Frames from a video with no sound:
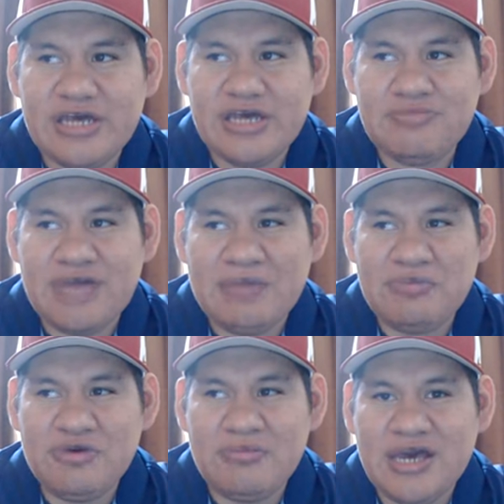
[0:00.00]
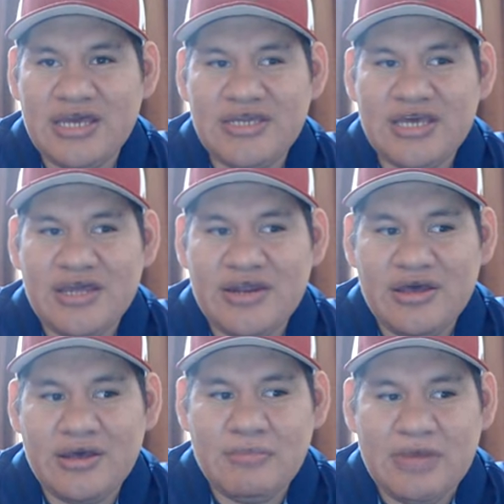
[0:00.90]
I put mine at
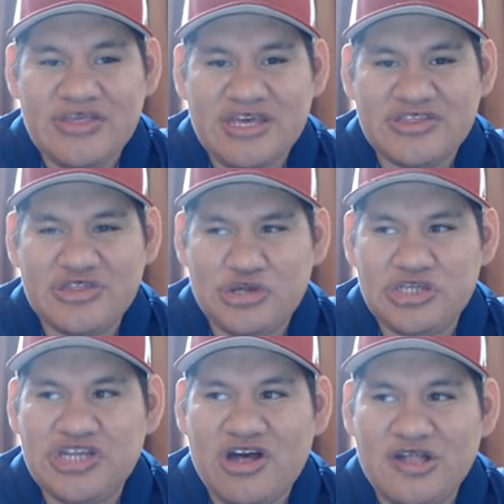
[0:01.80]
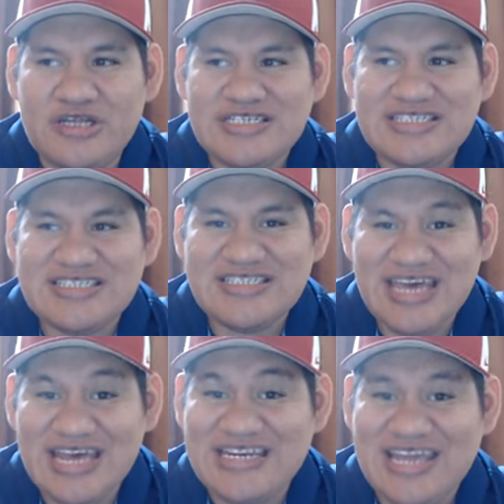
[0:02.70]
I think $30
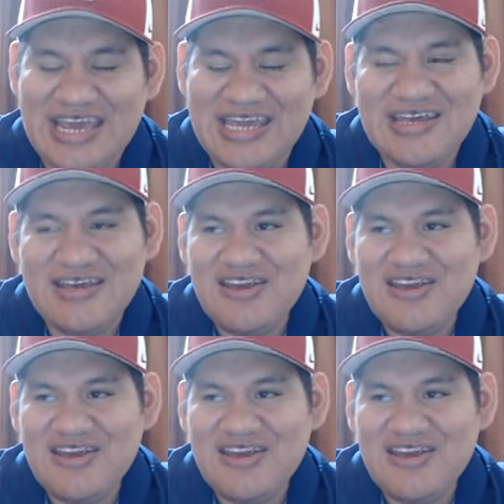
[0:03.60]
a day.